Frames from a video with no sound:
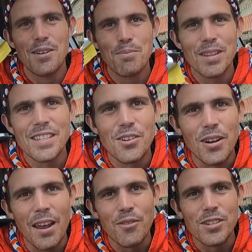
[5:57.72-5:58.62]
Please don't
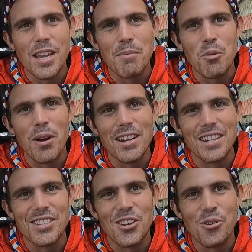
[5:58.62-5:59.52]
ever send me
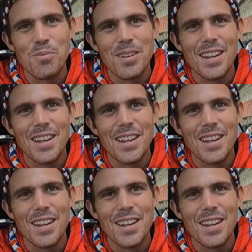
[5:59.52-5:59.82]
whitening soap